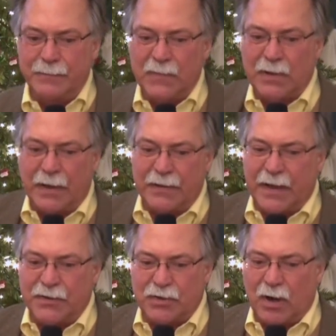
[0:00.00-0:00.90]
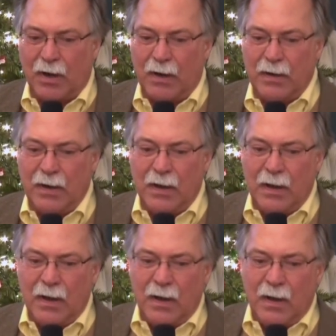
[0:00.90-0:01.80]
looking at that chart,
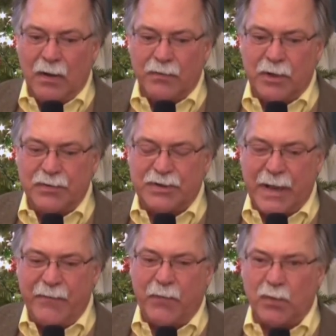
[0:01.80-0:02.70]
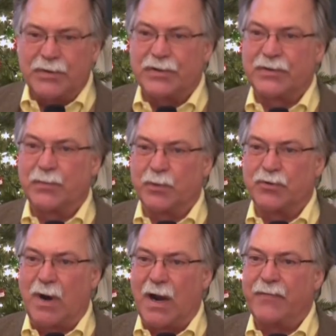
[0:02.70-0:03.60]
those same forces that were
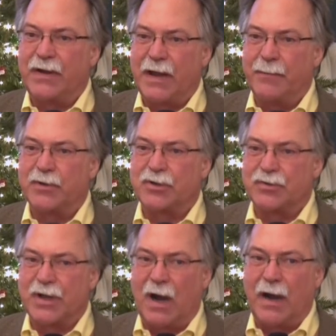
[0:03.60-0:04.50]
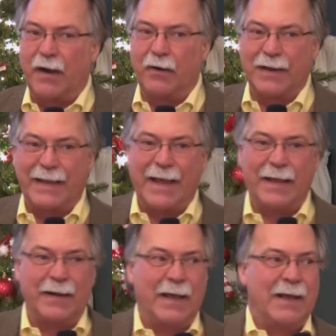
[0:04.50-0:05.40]
driving temperatures higher,
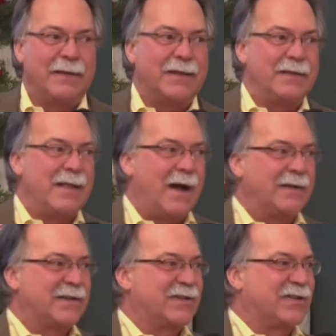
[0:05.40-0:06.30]
again, did not